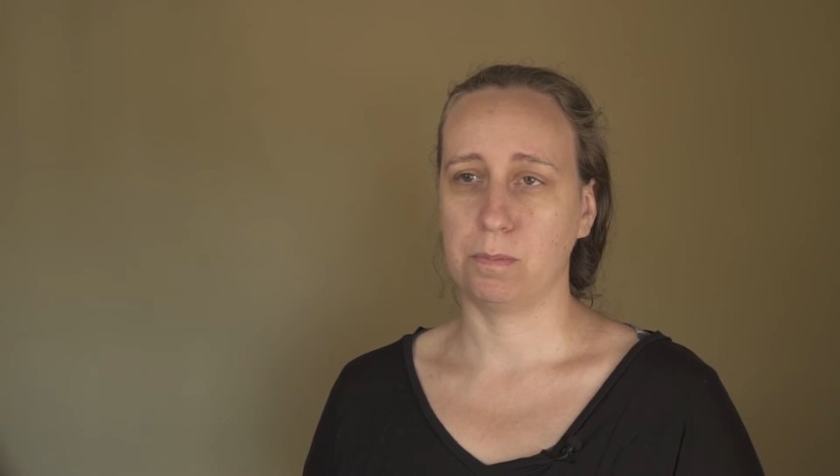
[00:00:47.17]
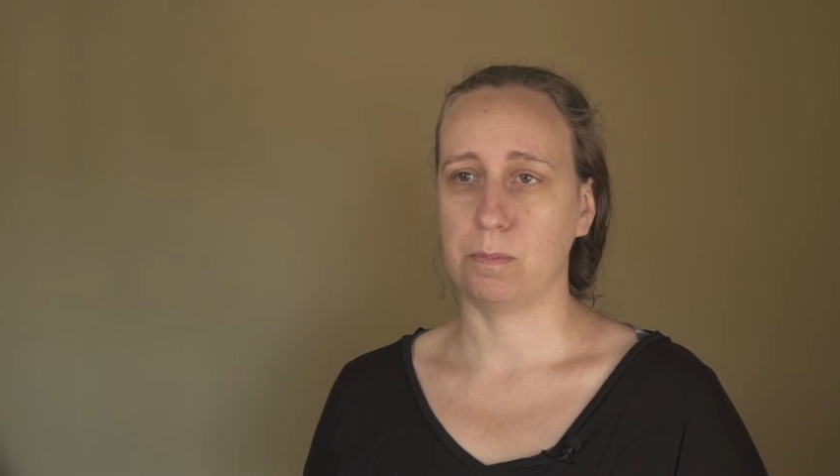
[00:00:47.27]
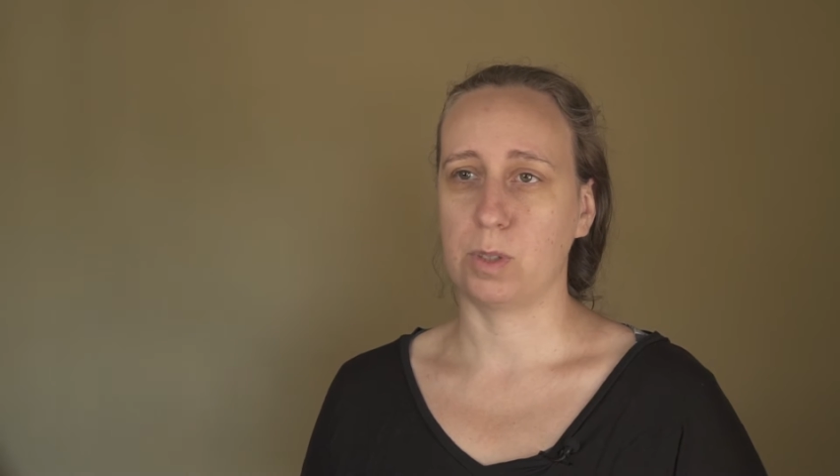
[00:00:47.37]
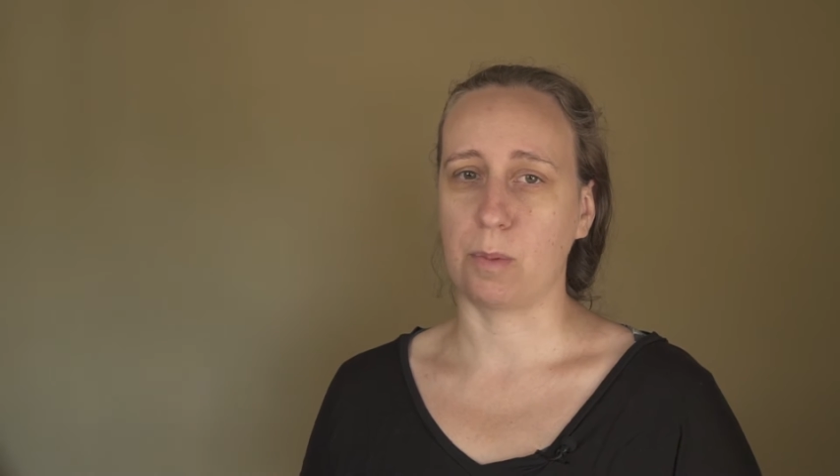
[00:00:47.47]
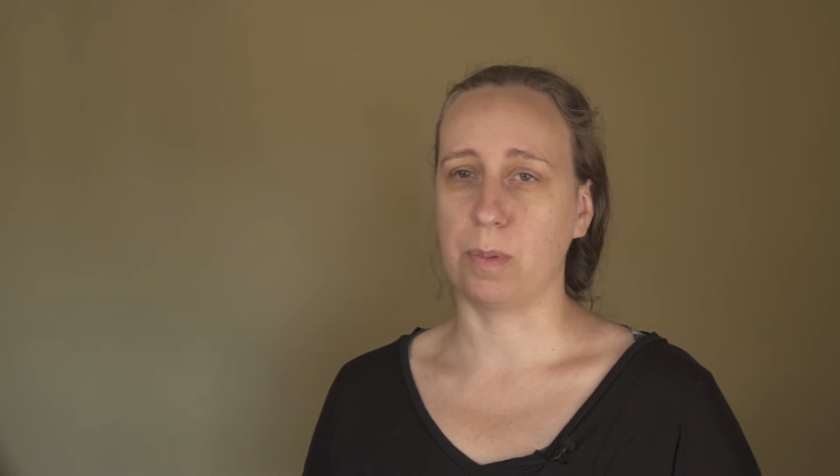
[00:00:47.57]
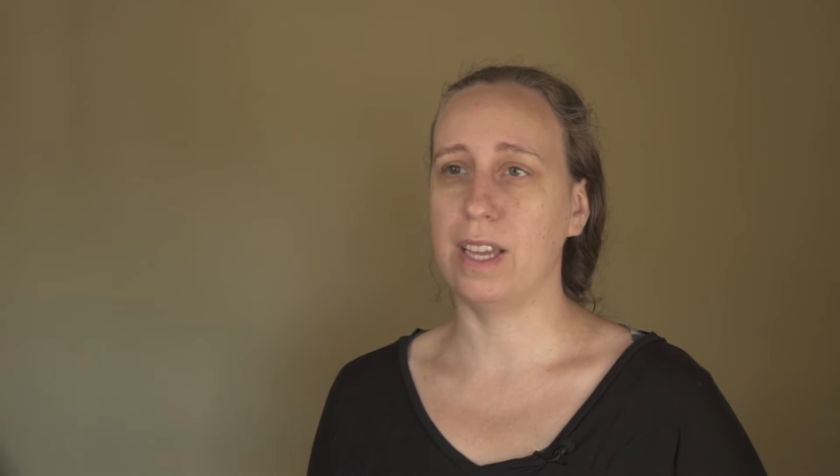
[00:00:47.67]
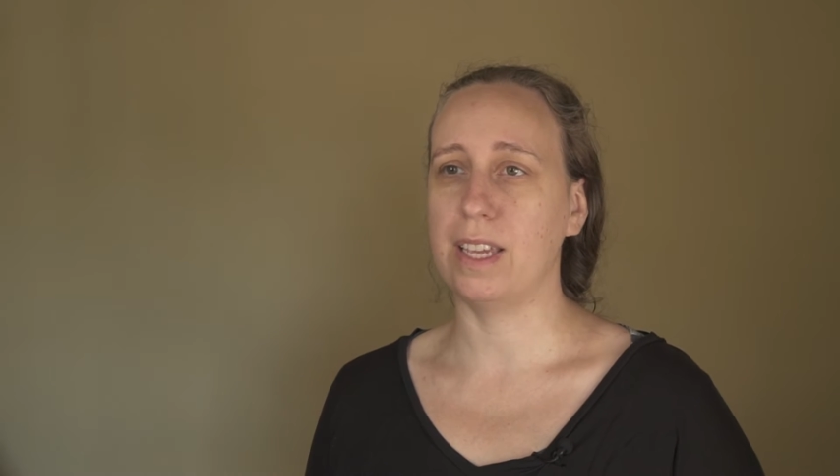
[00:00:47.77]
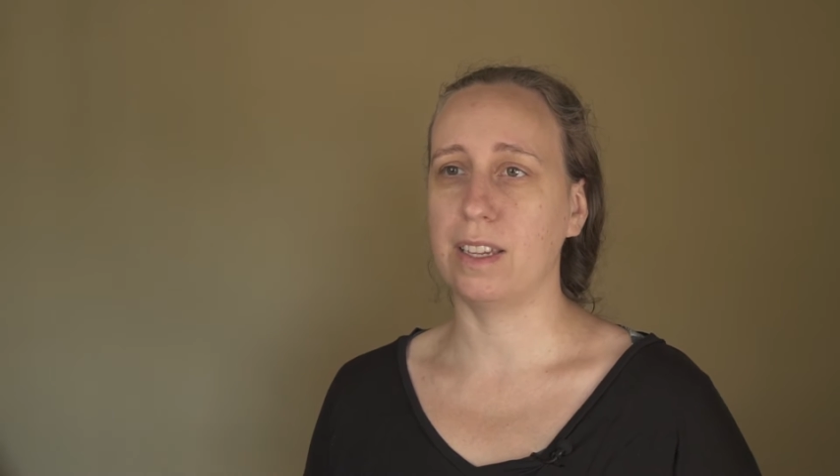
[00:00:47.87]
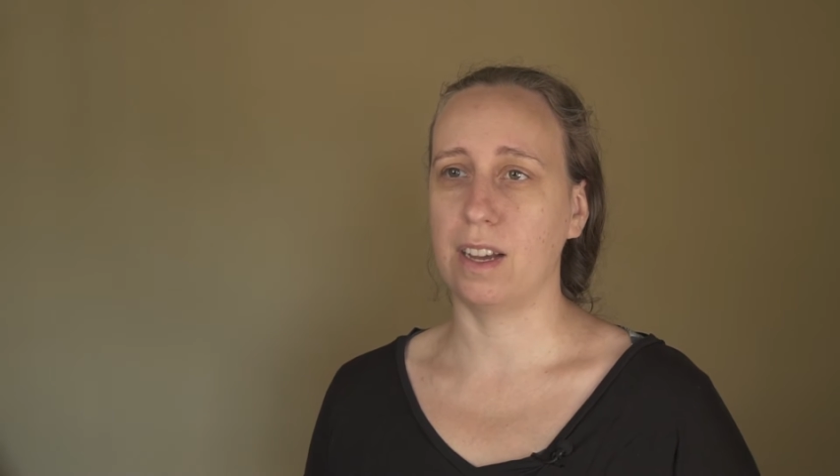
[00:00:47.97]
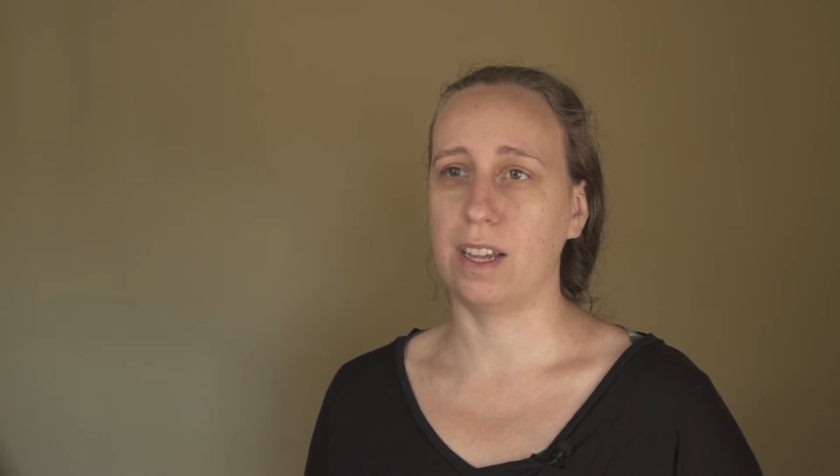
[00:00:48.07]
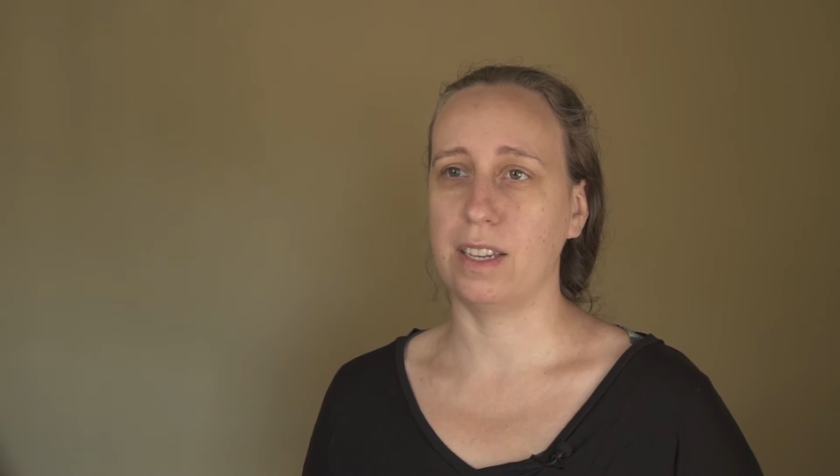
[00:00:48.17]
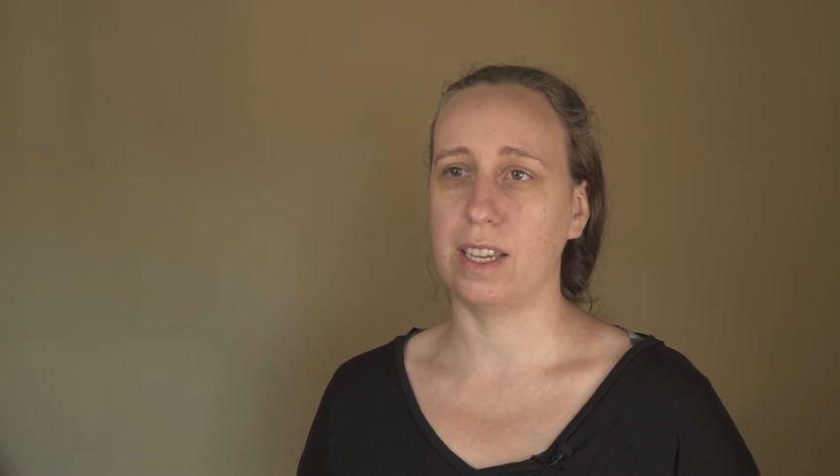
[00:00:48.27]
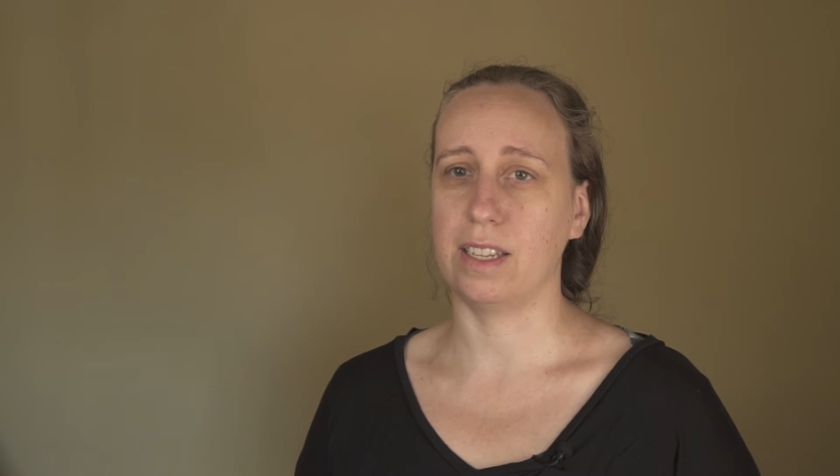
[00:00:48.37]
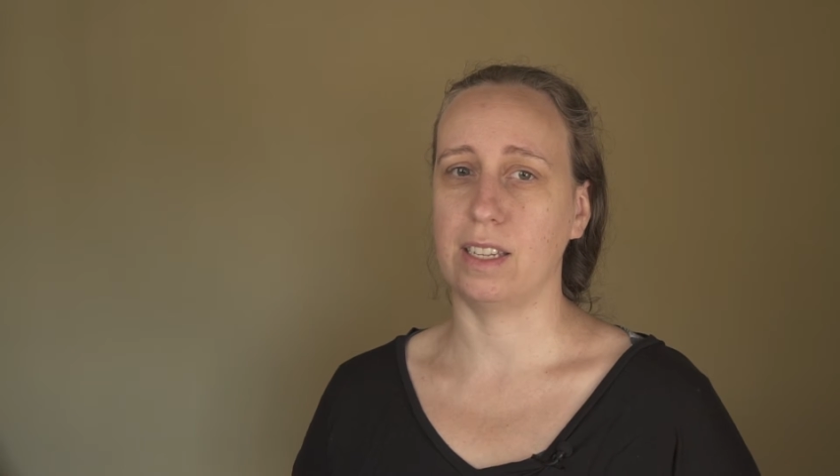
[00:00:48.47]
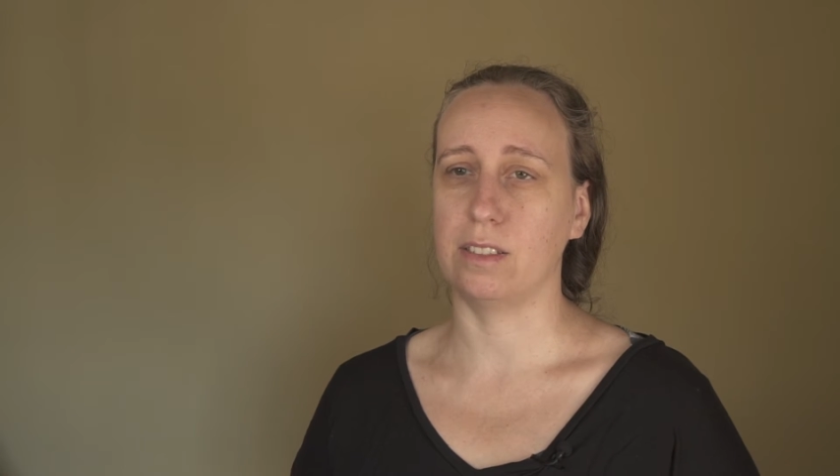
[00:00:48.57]
start playing on
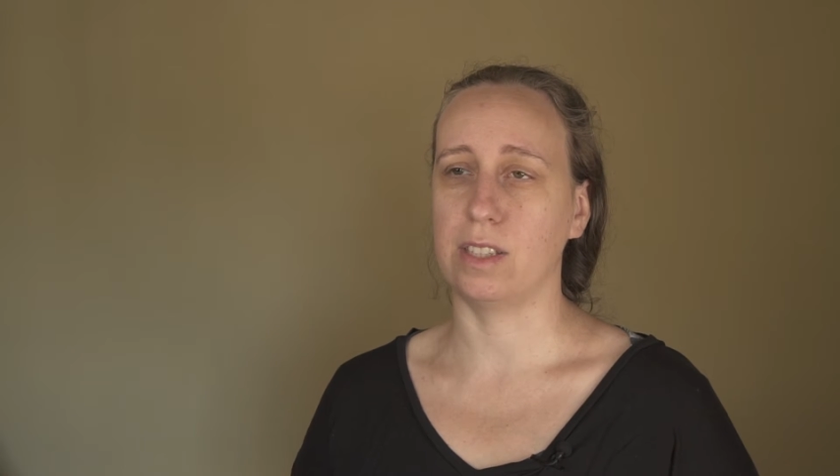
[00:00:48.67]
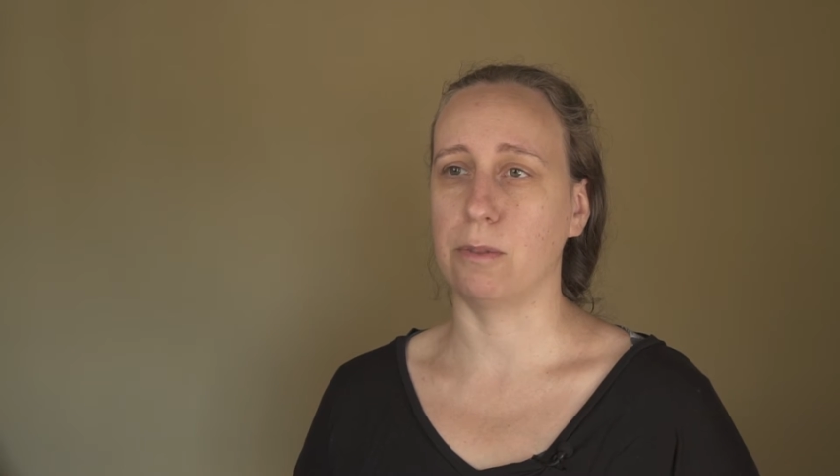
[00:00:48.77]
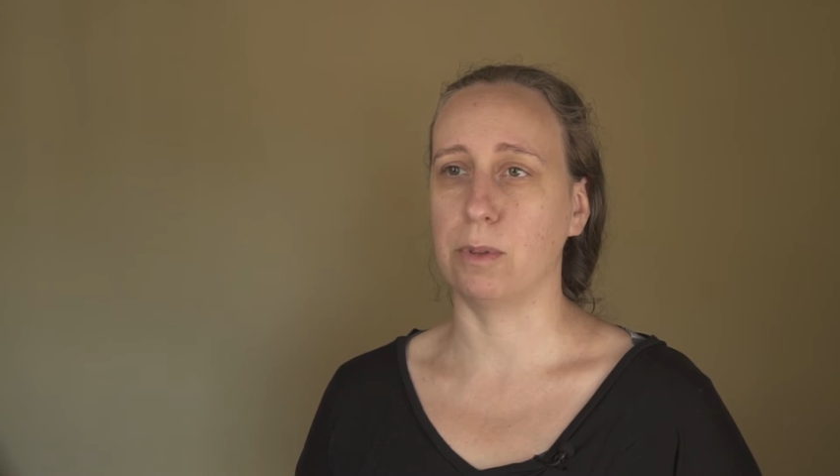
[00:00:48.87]
it, and they